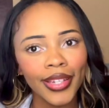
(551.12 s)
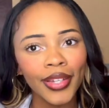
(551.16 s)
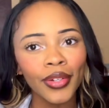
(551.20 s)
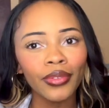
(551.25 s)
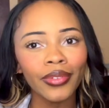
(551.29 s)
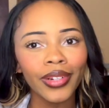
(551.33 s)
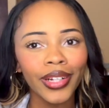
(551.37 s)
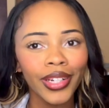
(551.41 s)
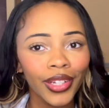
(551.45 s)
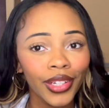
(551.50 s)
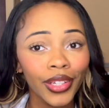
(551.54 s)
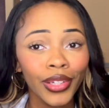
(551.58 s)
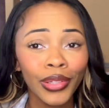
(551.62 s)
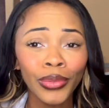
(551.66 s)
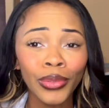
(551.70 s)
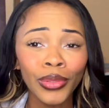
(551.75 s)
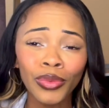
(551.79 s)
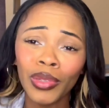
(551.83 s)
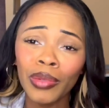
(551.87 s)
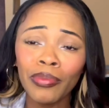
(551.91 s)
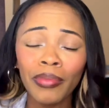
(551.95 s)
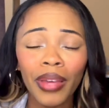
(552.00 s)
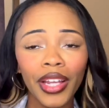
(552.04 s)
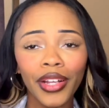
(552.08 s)
and ridiculed,
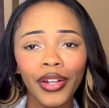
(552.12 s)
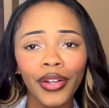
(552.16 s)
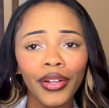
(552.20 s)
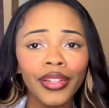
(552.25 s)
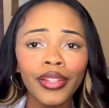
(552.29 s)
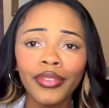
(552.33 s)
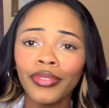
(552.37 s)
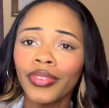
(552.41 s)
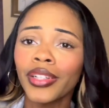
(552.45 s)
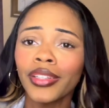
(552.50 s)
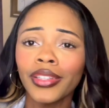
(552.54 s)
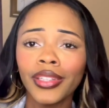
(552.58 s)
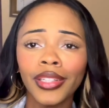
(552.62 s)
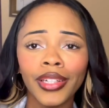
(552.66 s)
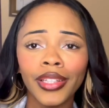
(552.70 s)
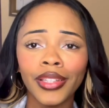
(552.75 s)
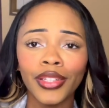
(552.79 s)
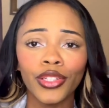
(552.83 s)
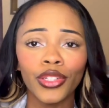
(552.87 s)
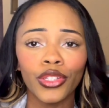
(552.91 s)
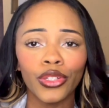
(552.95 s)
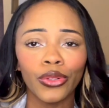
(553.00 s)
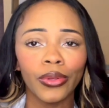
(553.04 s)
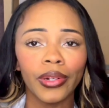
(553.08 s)
we make her the villain in the
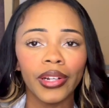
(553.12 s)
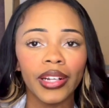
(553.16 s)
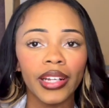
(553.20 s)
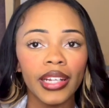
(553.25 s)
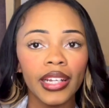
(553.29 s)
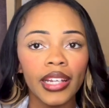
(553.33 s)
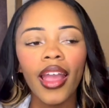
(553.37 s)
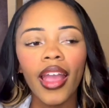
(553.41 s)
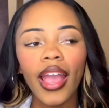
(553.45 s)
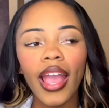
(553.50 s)
story.